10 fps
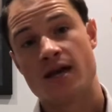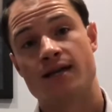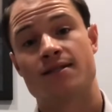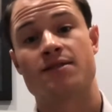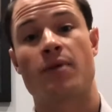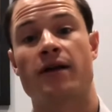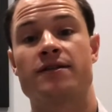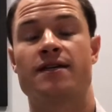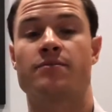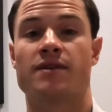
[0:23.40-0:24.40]
It's a
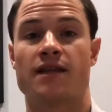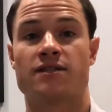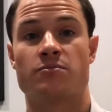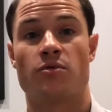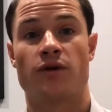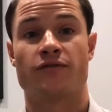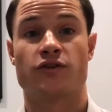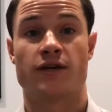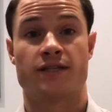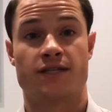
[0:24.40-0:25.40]
spinal segment that's a point of
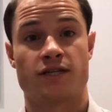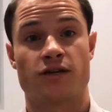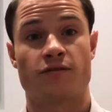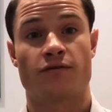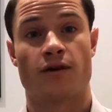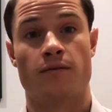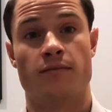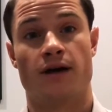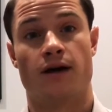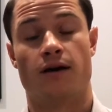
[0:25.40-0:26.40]
transition
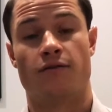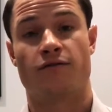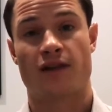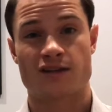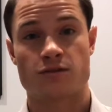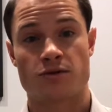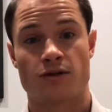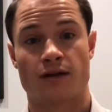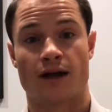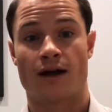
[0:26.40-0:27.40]
from the
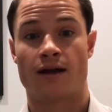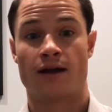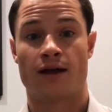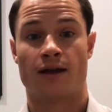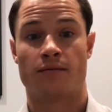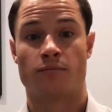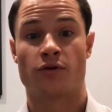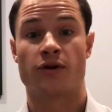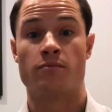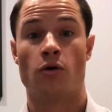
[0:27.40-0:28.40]
flexible and
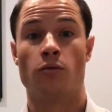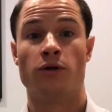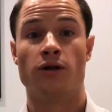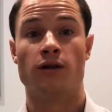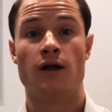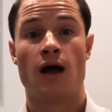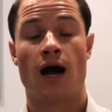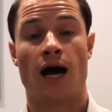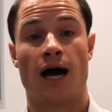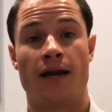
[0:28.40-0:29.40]
pretty mobile
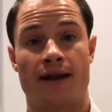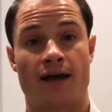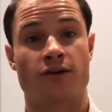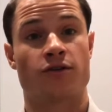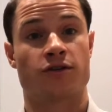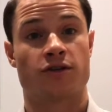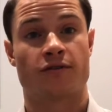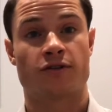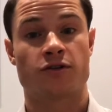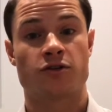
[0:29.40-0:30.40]
neck or the
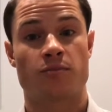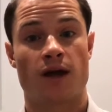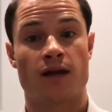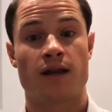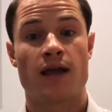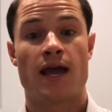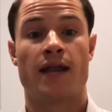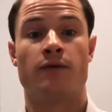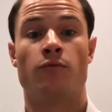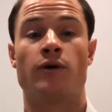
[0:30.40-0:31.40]
cervical spine,
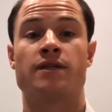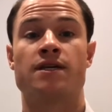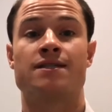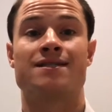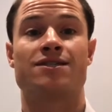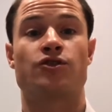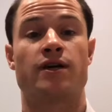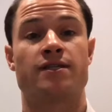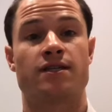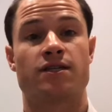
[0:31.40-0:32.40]
and what it does is
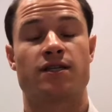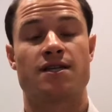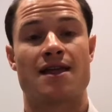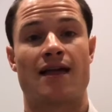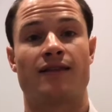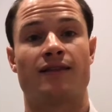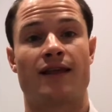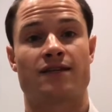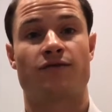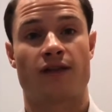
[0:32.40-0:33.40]
transition to that
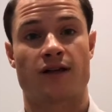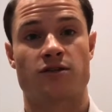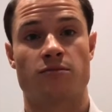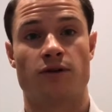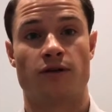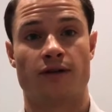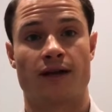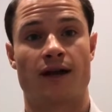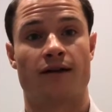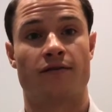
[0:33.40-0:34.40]
less flexible and
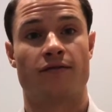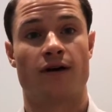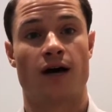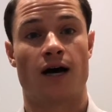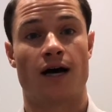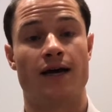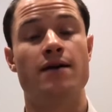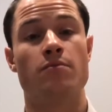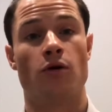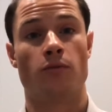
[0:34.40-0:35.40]
kind of
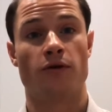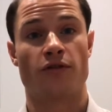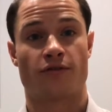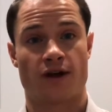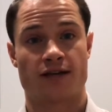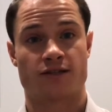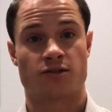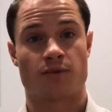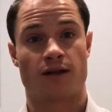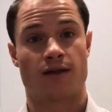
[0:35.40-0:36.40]
immobile thoracic
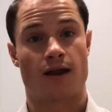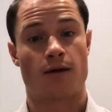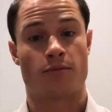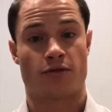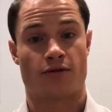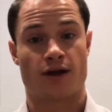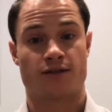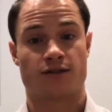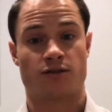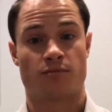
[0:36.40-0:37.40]
spine, that upper
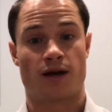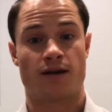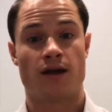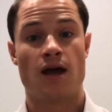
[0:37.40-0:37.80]
thoracic spine.